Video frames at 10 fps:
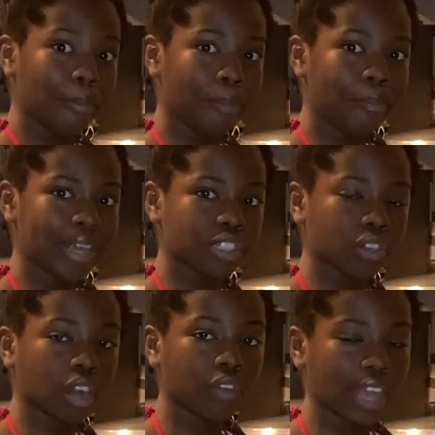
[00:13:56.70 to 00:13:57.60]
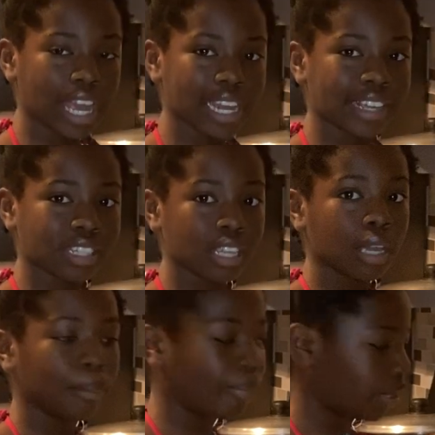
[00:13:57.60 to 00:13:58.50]
mixture of eggs,
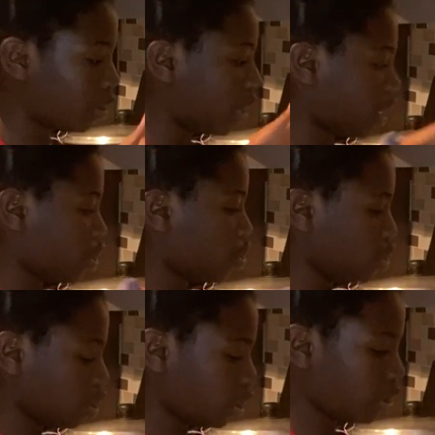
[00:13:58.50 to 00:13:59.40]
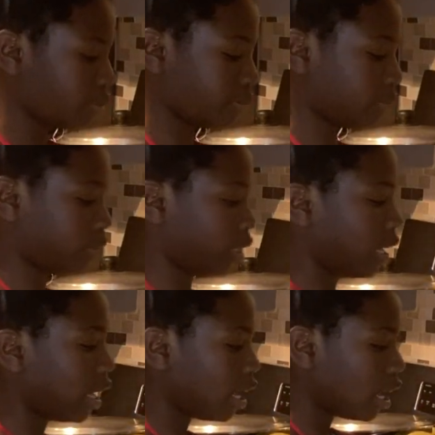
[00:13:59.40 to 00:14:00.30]
butter, and sugar.
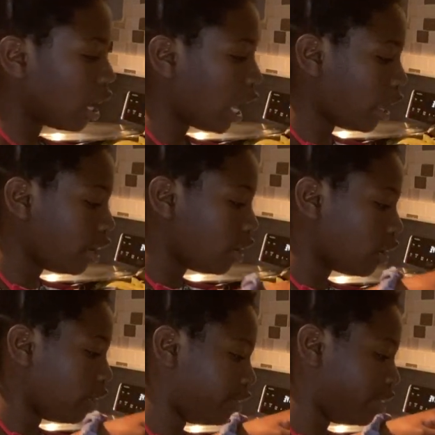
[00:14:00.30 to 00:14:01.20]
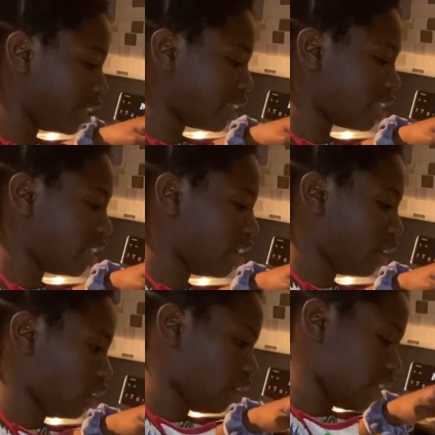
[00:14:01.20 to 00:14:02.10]
And this
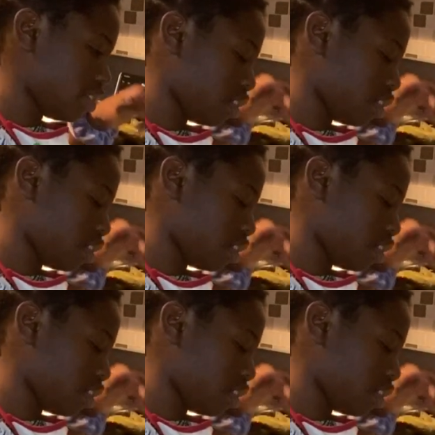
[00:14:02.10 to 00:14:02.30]
here is